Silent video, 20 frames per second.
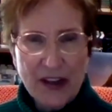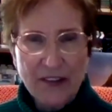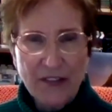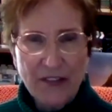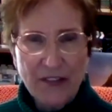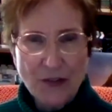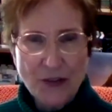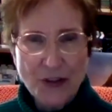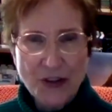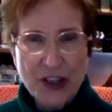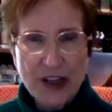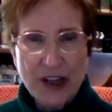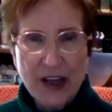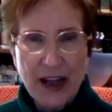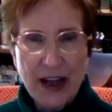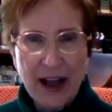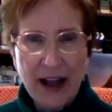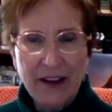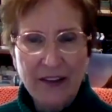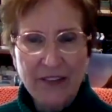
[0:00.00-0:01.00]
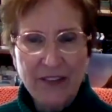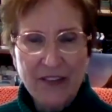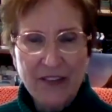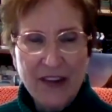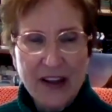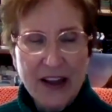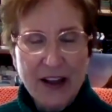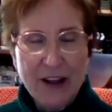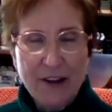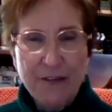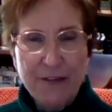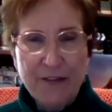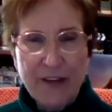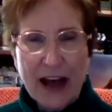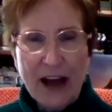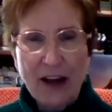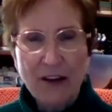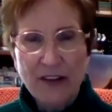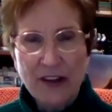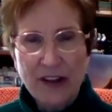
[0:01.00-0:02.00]
And so she has
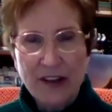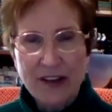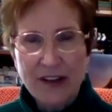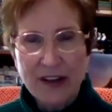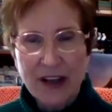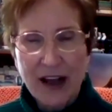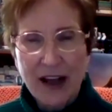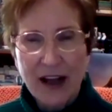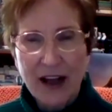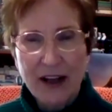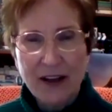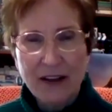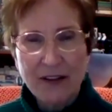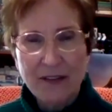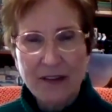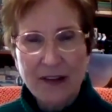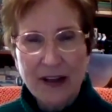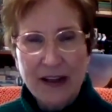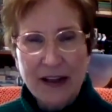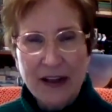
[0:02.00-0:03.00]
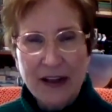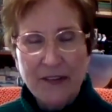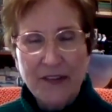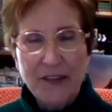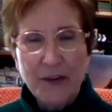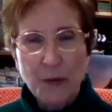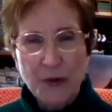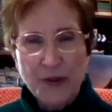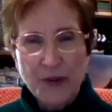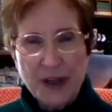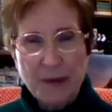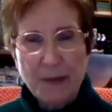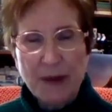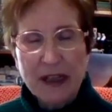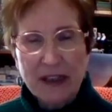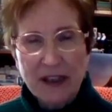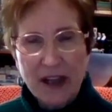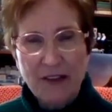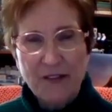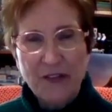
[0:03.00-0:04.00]
founded the
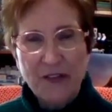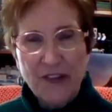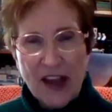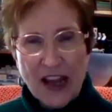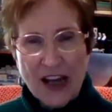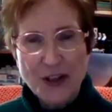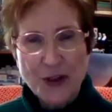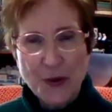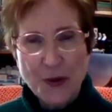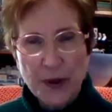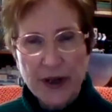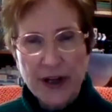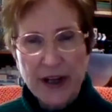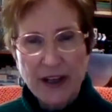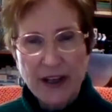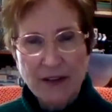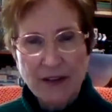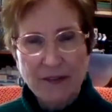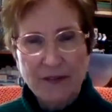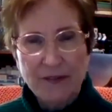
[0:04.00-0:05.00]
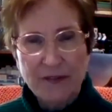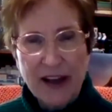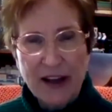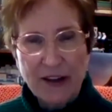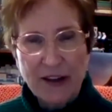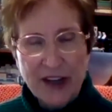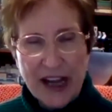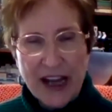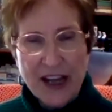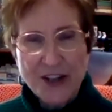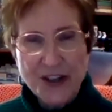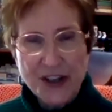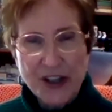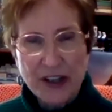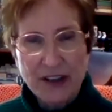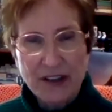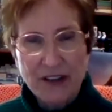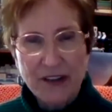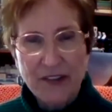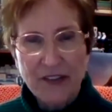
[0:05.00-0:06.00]
Redeeming Love Sanctuary Foundation.